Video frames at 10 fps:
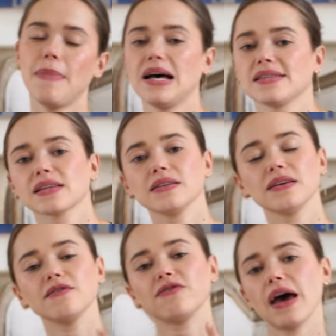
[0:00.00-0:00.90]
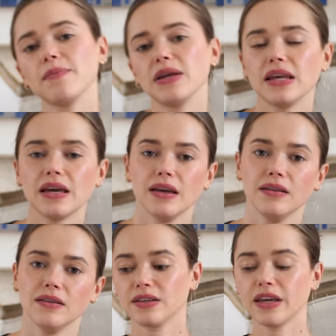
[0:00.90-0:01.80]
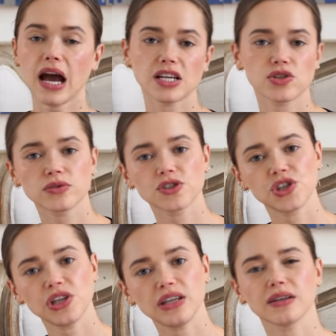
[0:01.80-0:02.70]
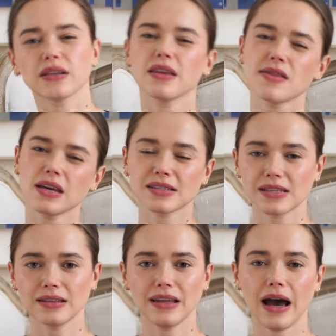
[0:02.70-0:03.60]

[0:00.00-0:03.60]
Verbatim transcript: masculine, feminine, casual chic, like things like